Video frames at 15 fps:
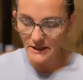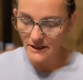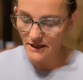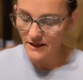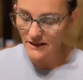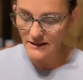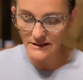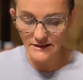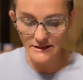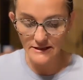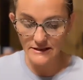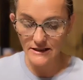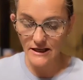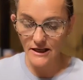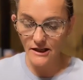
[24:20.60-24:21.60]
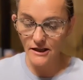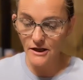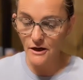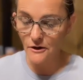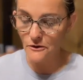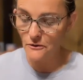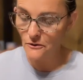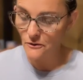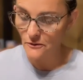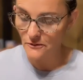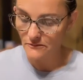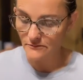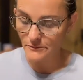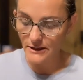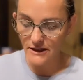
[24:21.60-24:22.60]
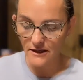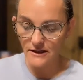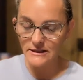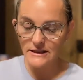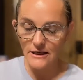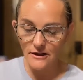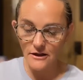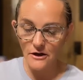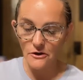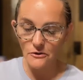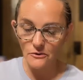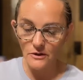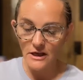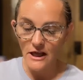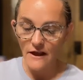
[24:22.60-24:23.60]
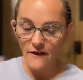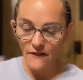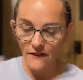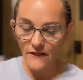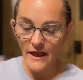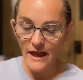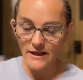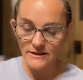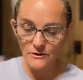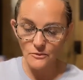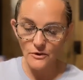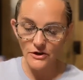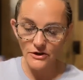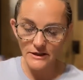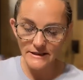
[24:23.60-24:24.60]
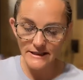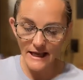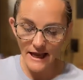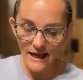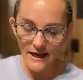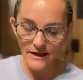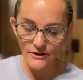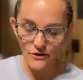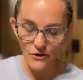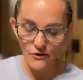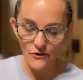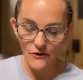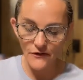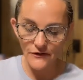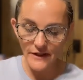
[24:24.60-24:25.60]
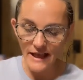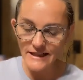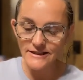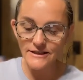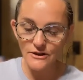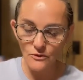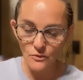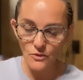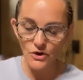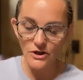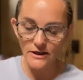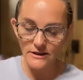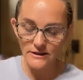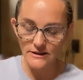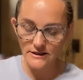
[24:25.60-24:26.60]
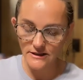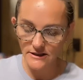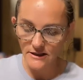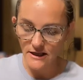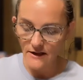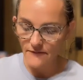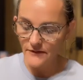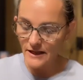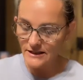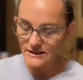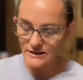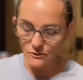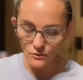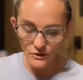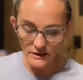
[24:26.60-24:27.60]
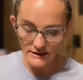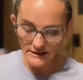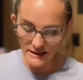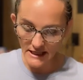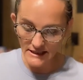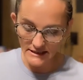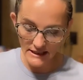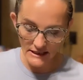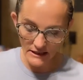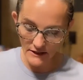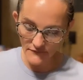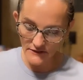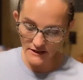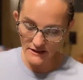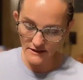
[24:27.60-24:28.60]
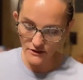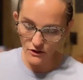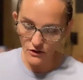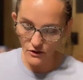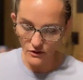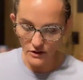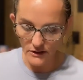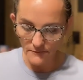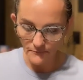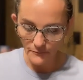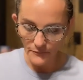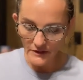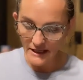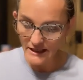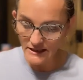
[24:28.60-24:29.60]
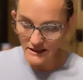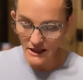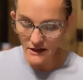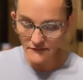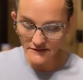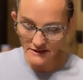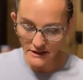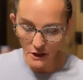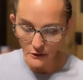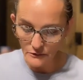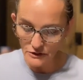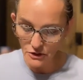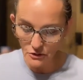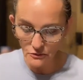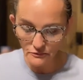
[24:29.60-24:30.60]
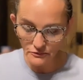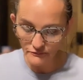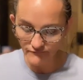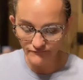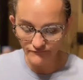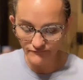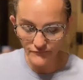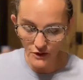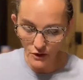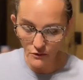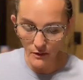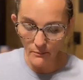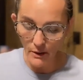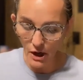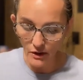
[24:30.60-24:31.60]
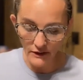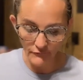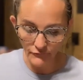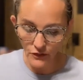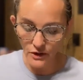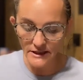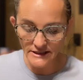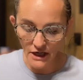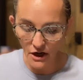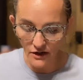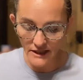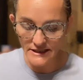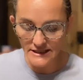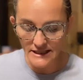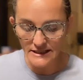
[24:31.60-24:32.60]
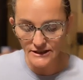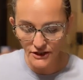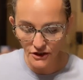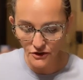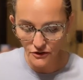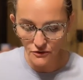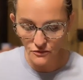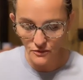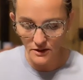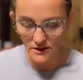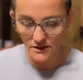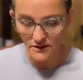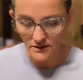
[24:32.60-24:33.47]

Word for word: Because, hello, because, hello. That's where it's at, y'all. That's the ones. That's the ones. Yes, he loves us all. He loves those who, who are burning for eternity, too.